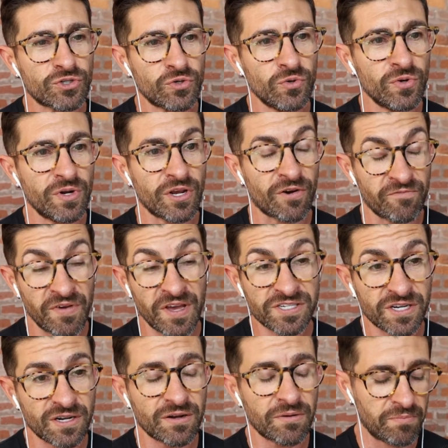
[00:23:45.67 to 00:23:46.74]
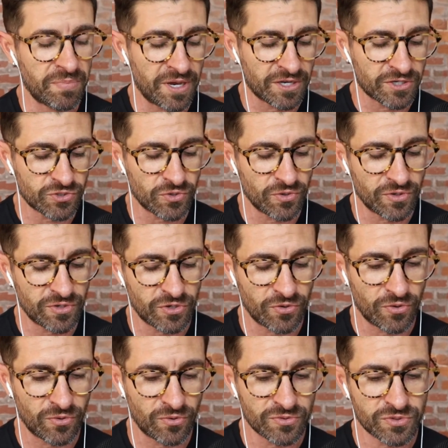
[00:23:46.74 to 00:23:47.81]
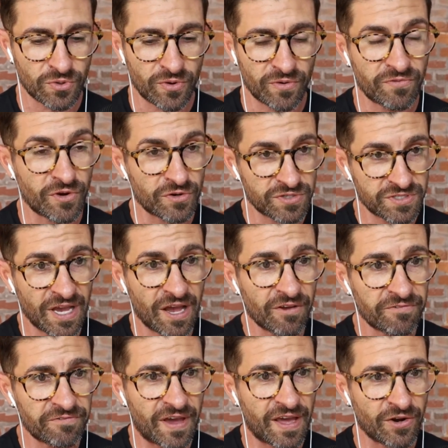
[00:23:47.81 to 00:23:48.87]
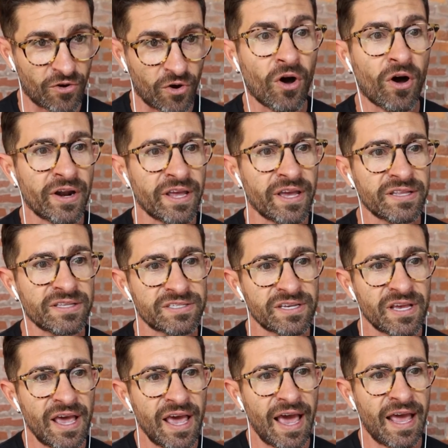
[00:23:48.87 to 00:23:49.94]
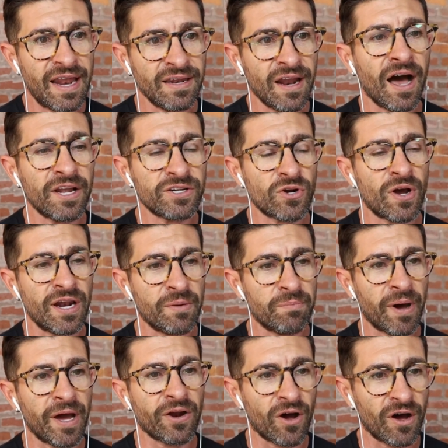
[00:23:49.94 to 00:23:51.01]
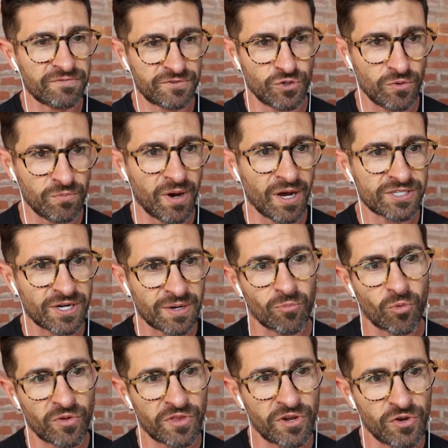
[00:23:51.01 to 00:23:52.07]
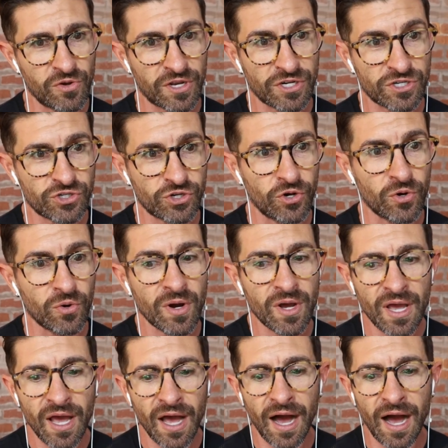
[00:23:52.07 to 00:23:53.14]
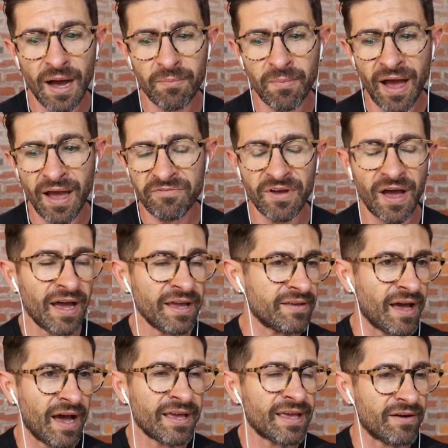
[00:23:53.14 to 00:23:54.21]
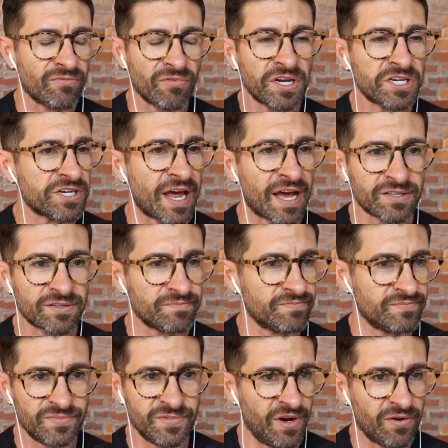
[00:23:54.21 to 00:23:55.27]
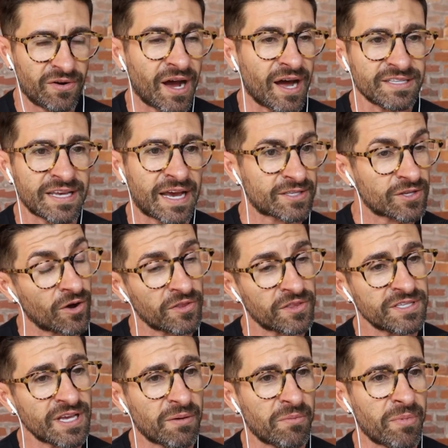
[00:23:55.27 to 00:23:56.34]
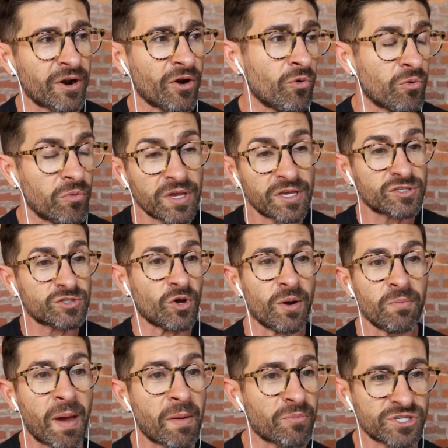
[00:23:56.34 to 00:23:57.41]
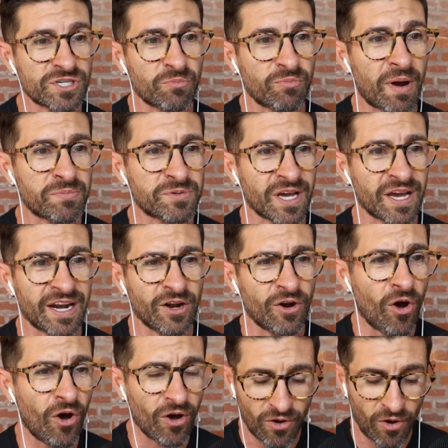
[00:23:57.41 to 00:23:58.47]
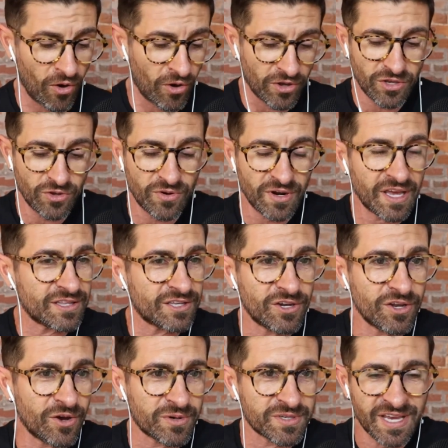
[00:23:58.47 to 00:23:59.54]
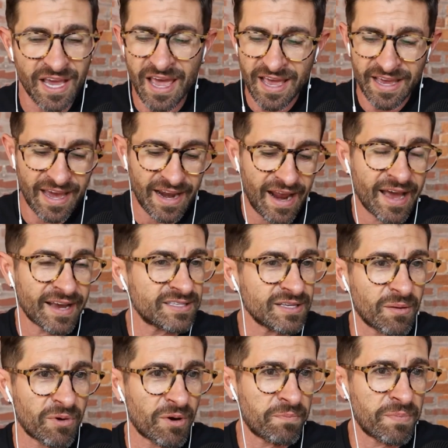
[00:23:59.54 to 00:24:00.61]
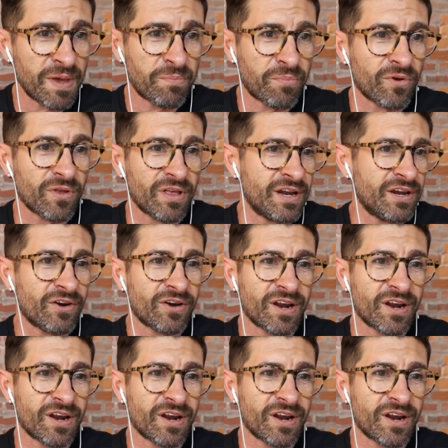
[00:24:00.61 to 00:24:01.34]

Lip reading: true to your vision, being true to sort of yourself and your audience, and not trying to bite off too much and more than you can chew. I get reached out, contacted all the time about, we could start a membership website, and all you need to do is get X number of people, and you're